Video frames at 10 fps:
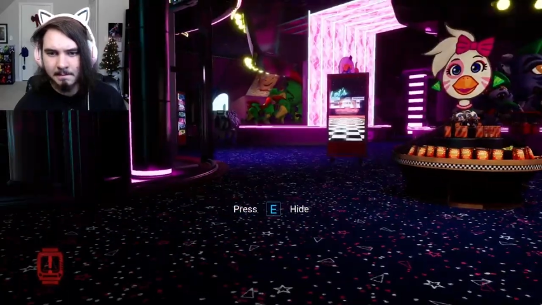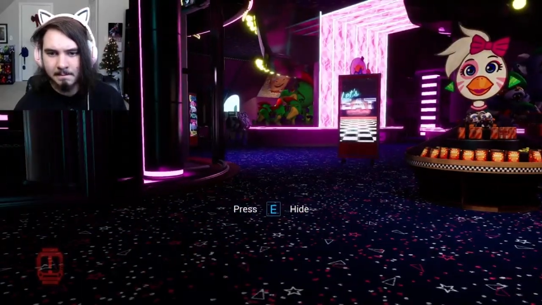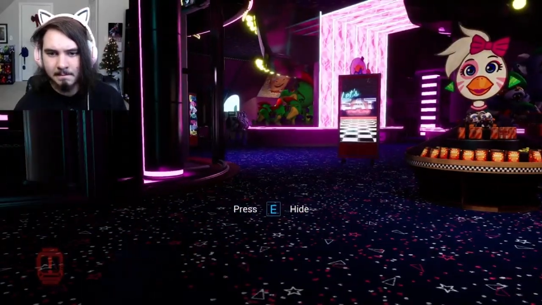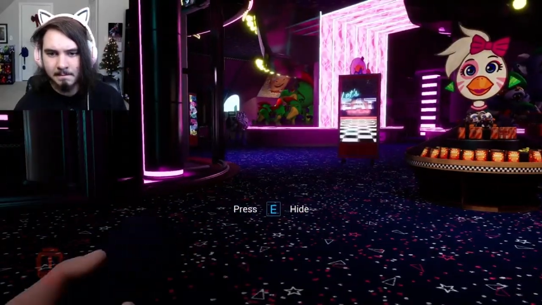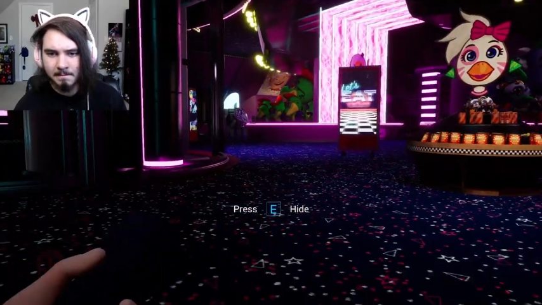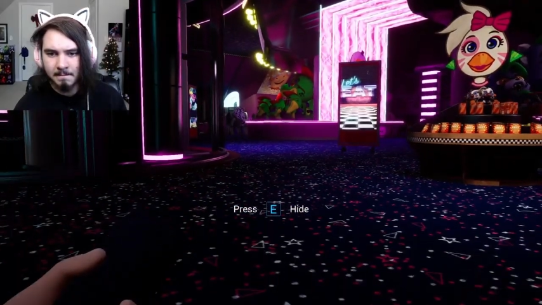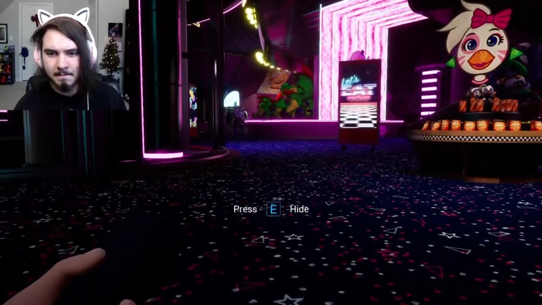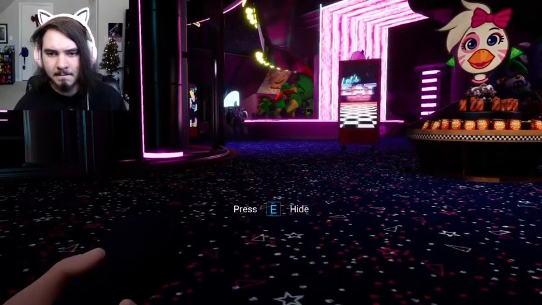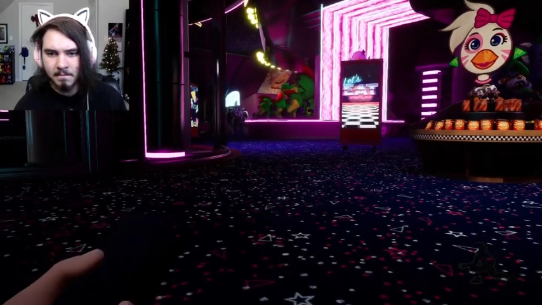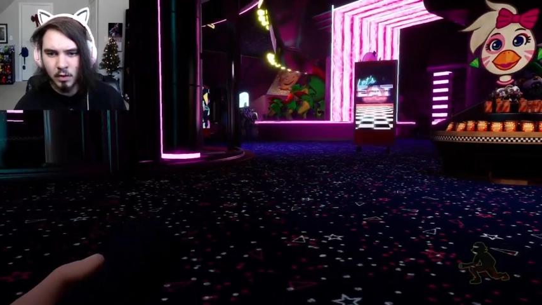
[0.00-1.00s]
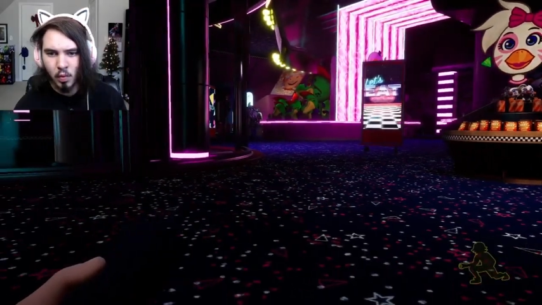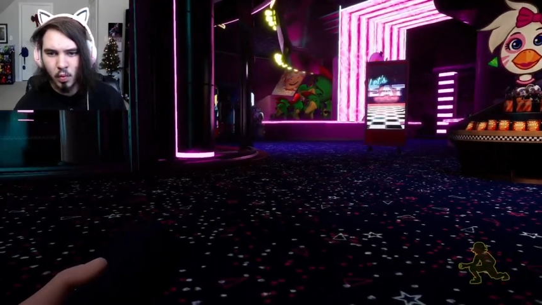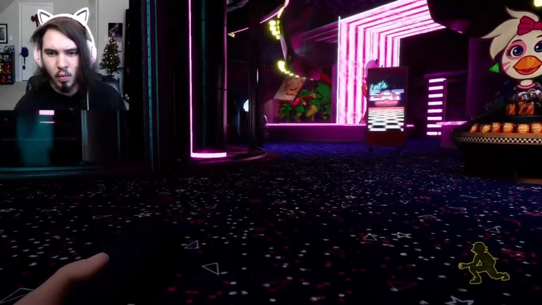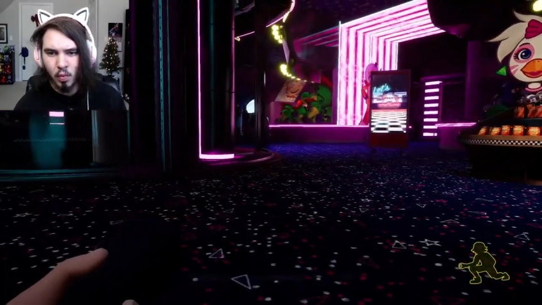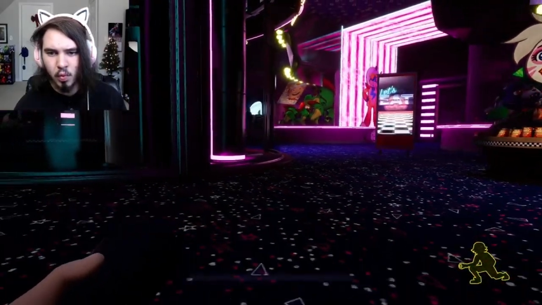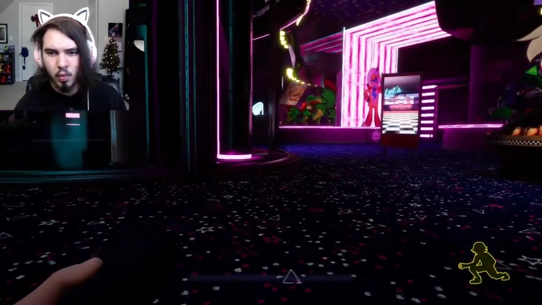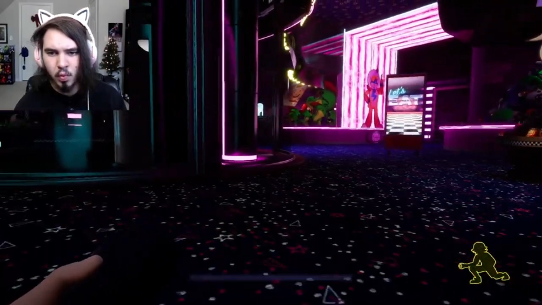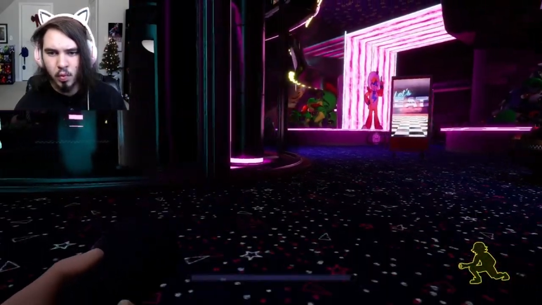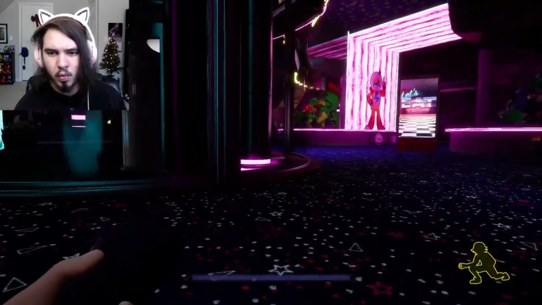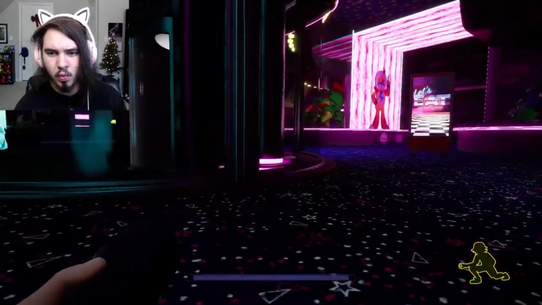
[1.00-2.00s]

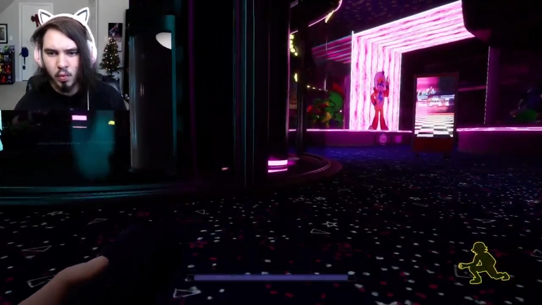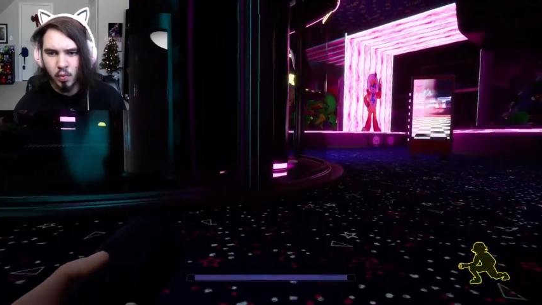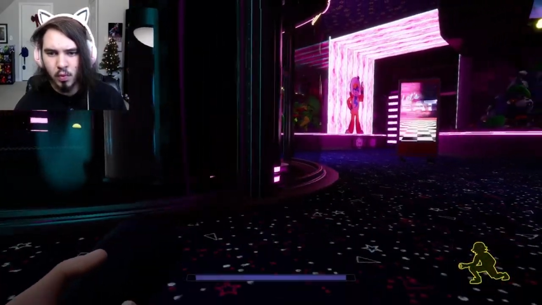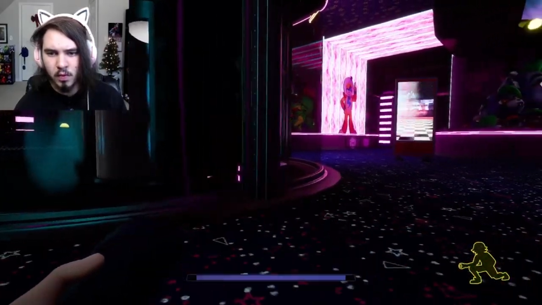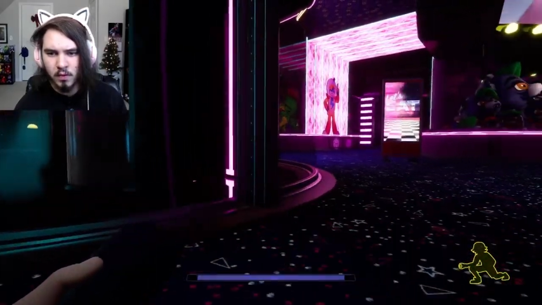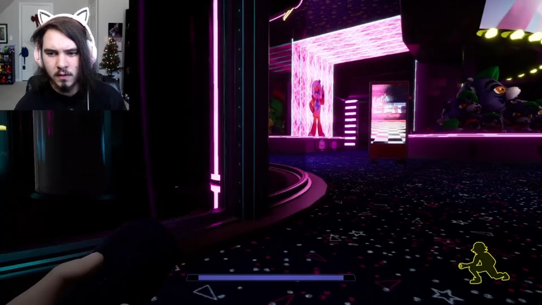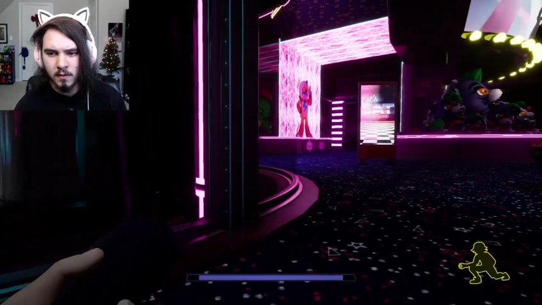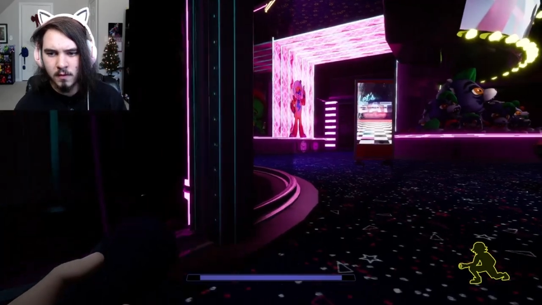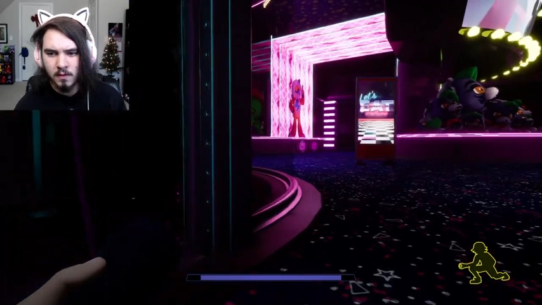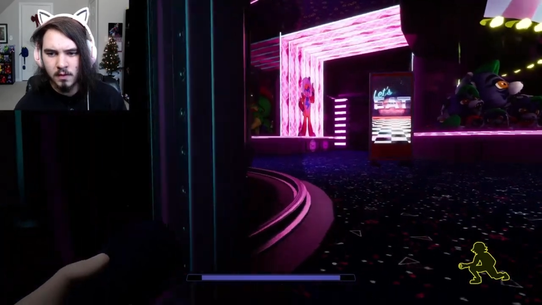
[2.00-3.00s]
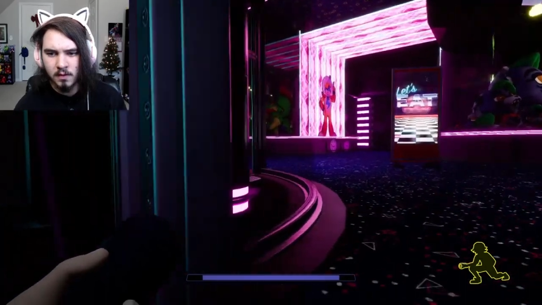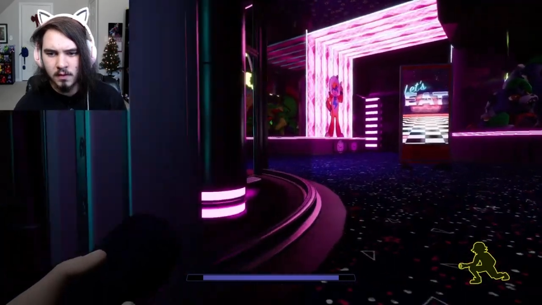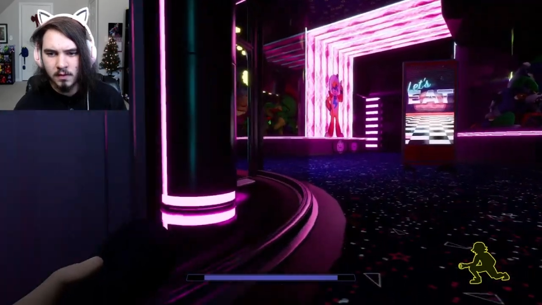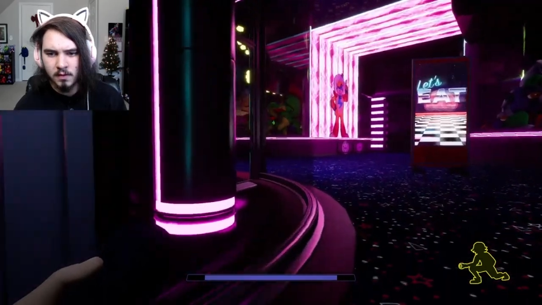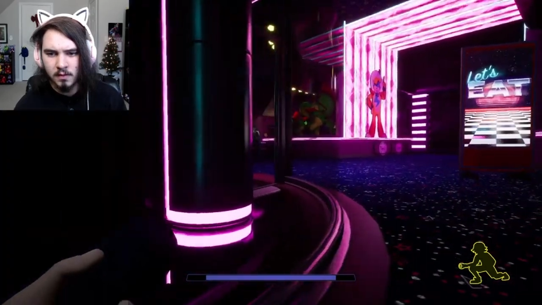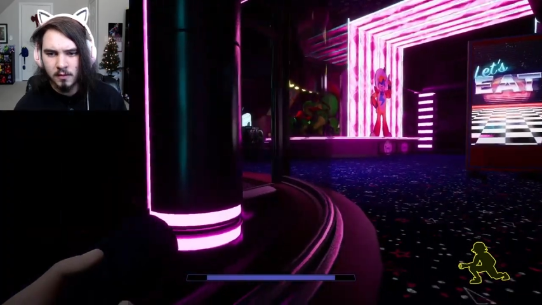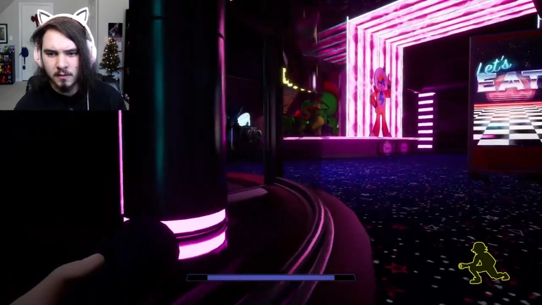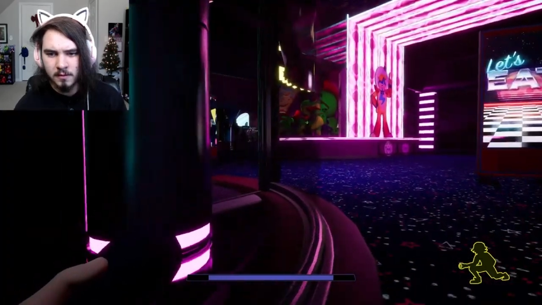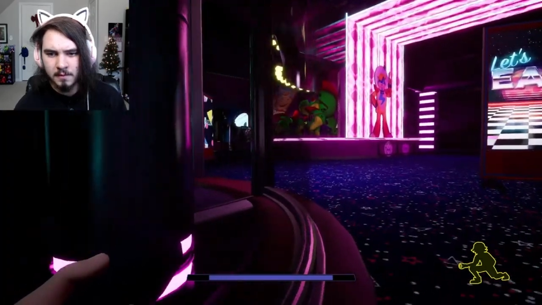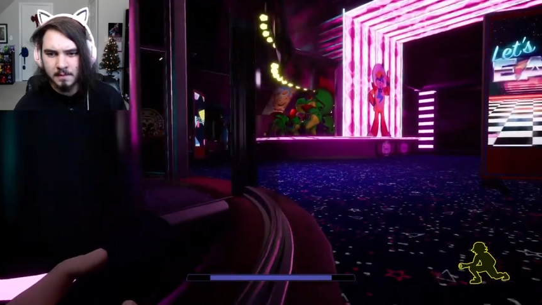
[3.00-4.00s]

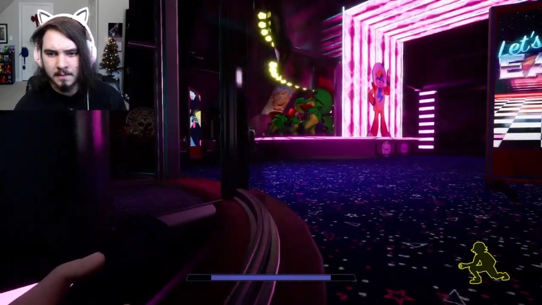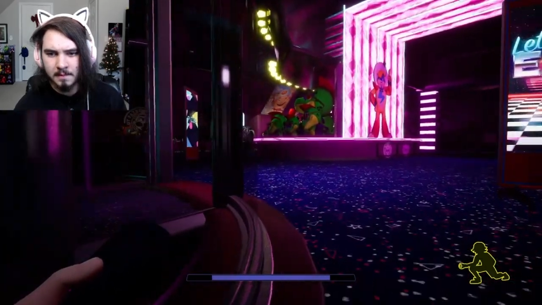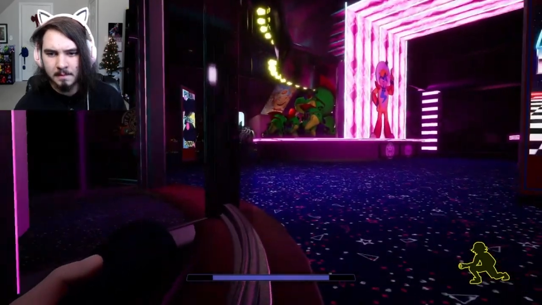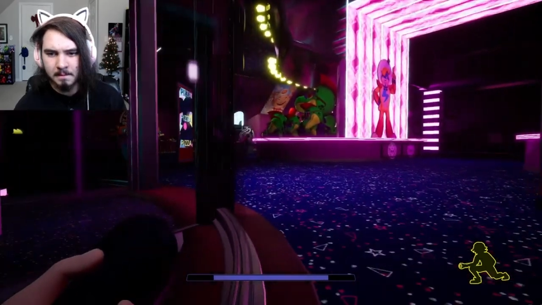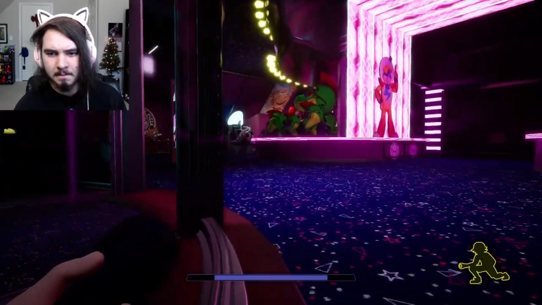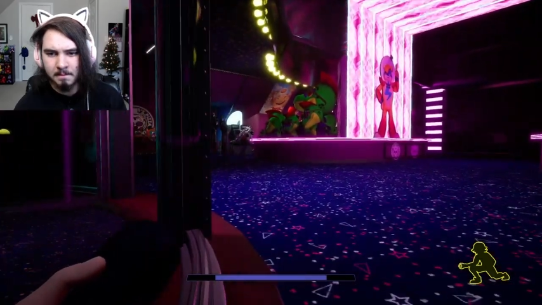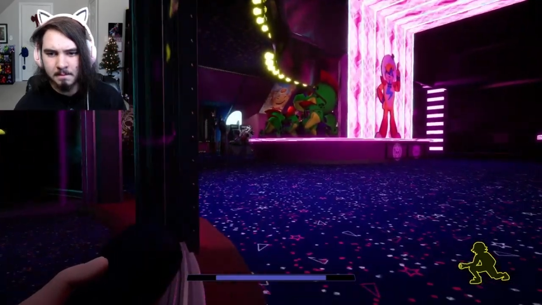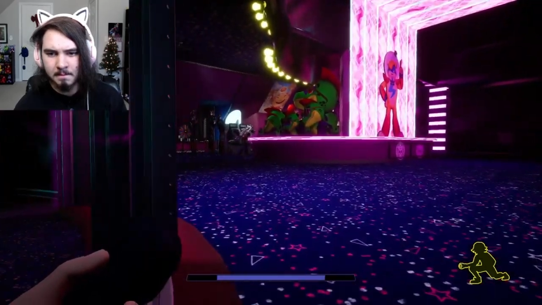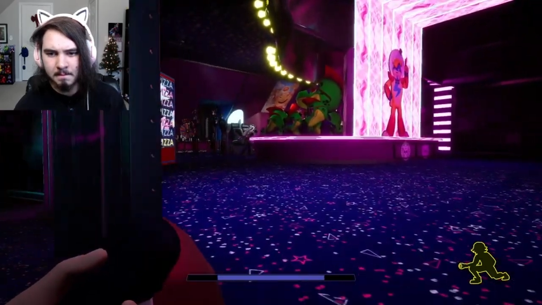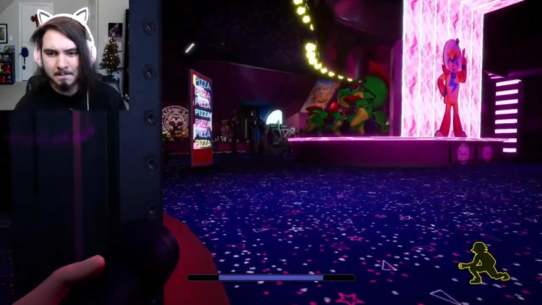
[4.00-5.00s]
[no speech]